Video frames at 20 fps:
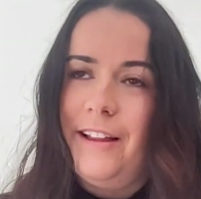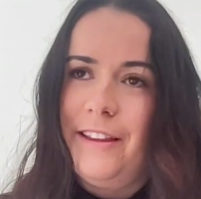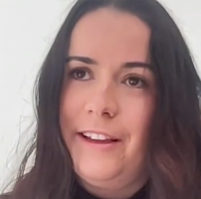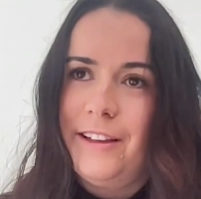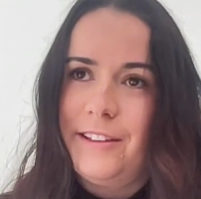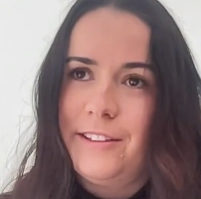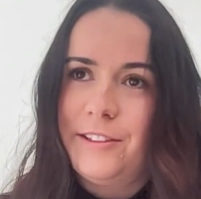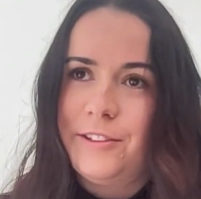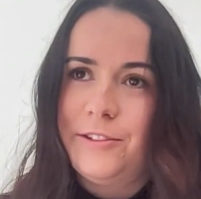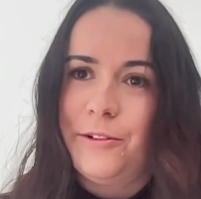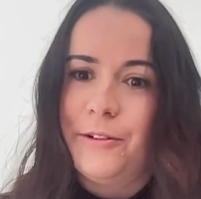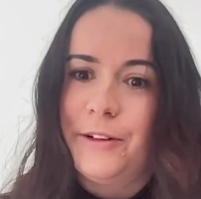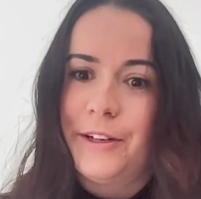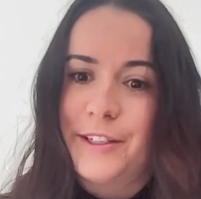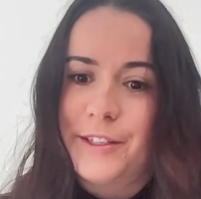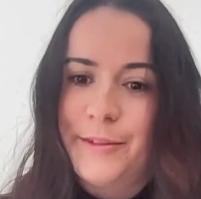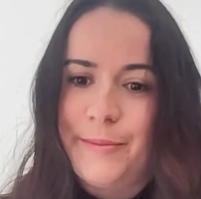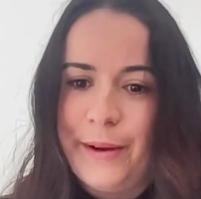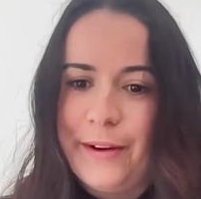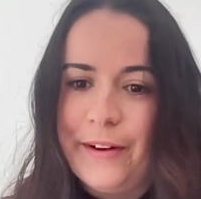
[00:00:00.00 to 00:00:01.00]
their store
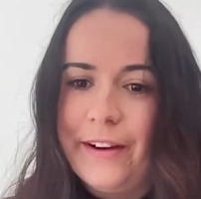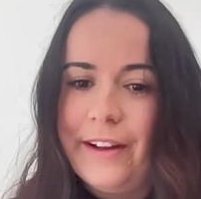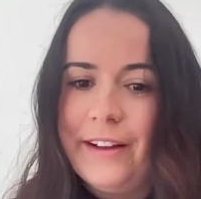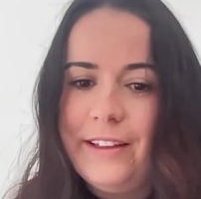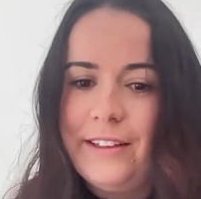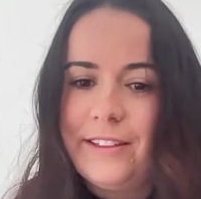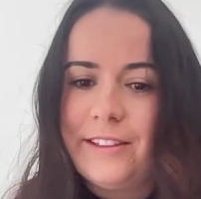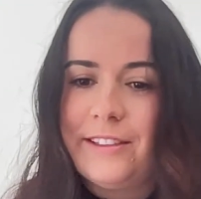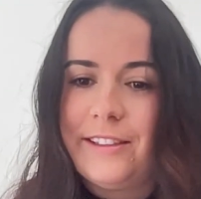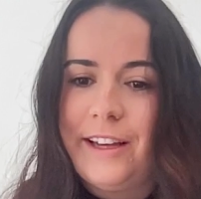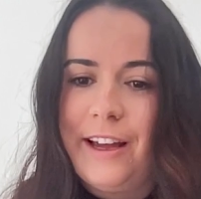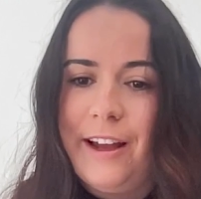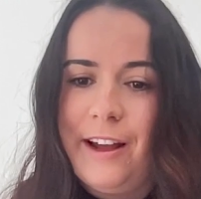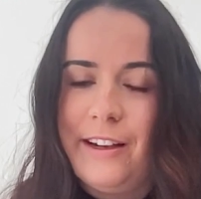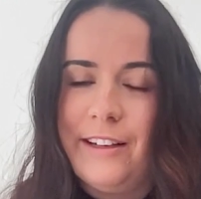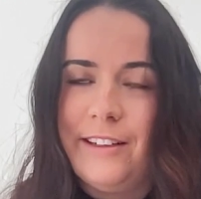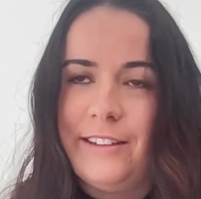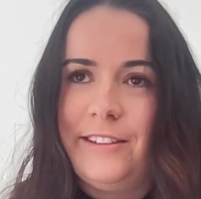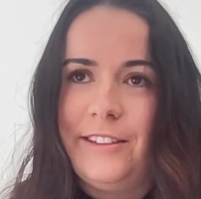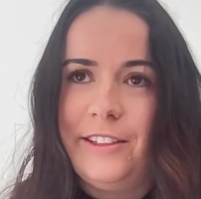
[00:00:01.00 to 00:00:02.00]
experience
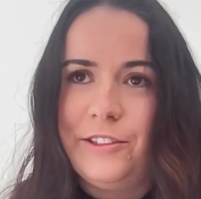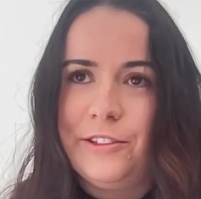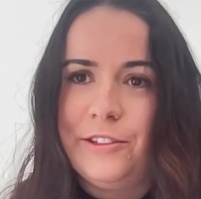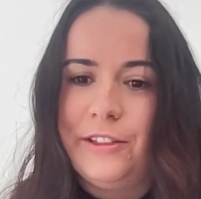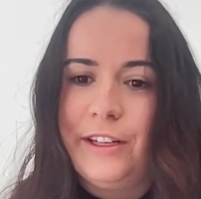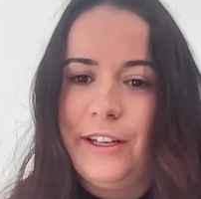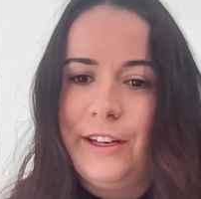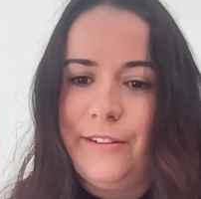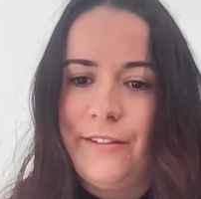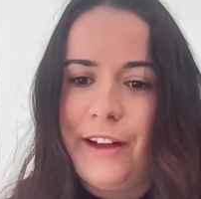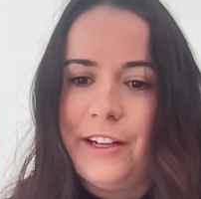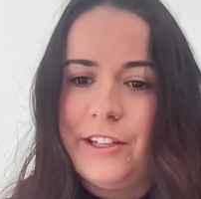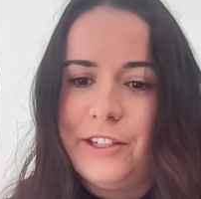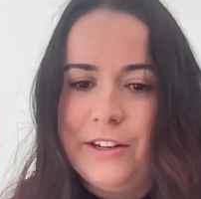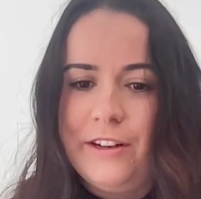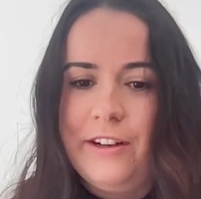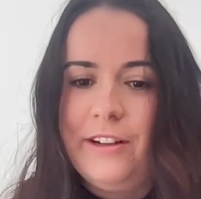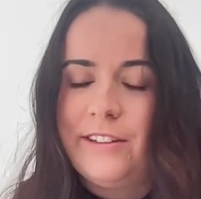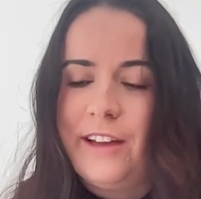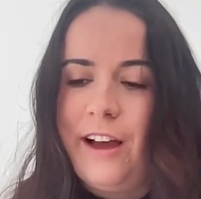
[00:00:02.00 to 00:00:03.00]
and digital
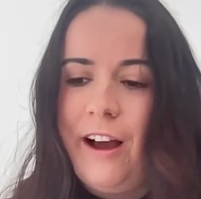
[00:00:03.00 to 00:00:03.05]
innovation and